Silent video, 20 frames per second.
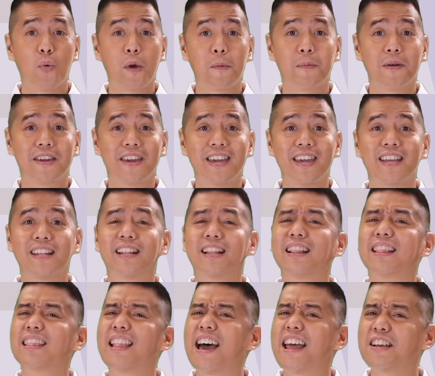we begin,
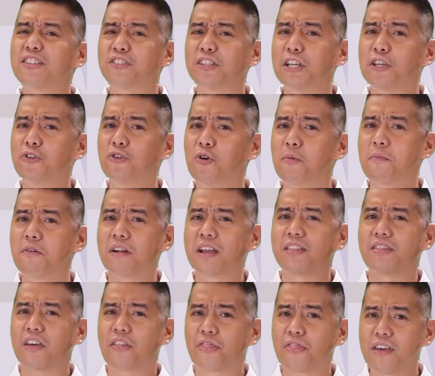let us
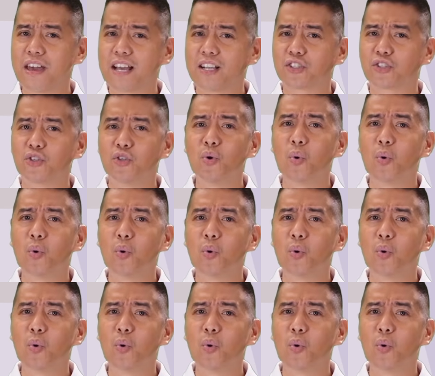enumerate the things